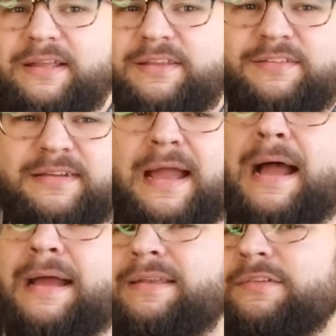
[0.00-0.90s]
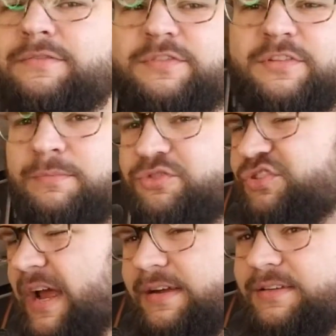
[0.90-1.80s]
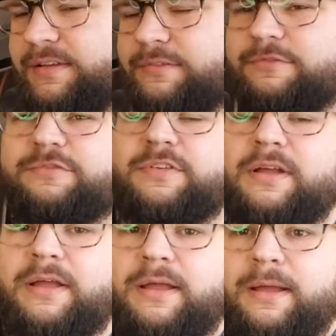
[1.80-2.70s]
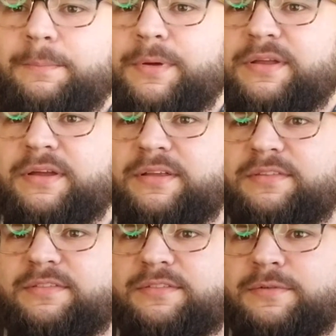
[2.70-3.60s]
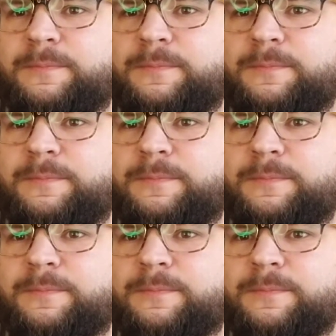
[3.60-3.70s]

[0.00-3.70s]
is kind of subjective, because